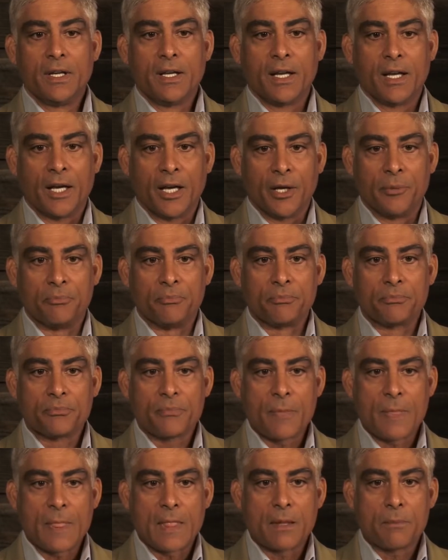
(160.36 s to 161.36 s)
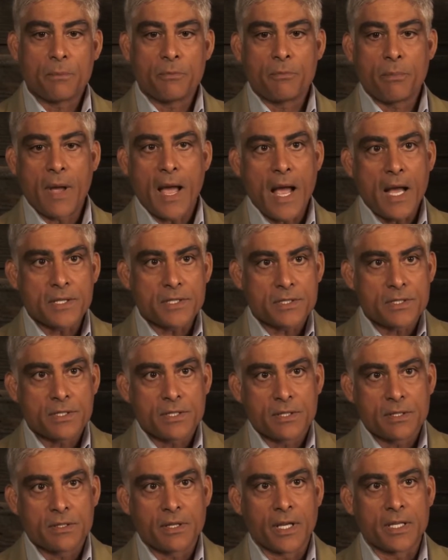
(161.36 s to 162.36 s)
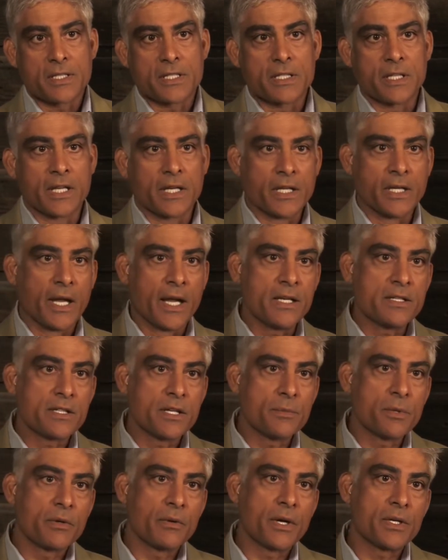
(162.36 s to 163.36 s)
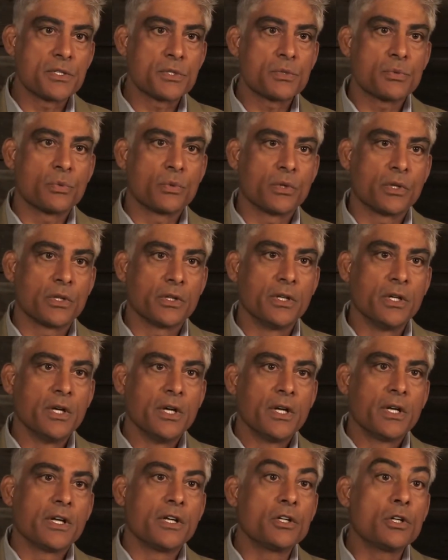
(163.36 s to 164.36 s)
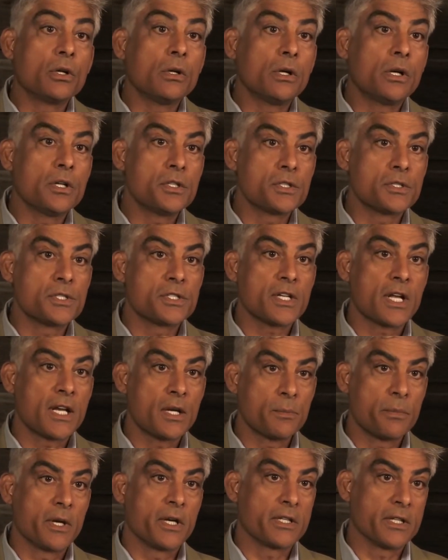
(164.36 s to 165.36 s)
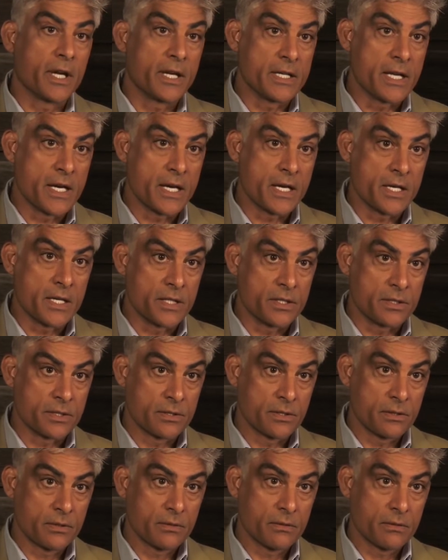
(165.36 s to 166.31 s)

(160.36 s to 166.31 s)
Past 1988, immigrants were encouraged to celebrate the identities,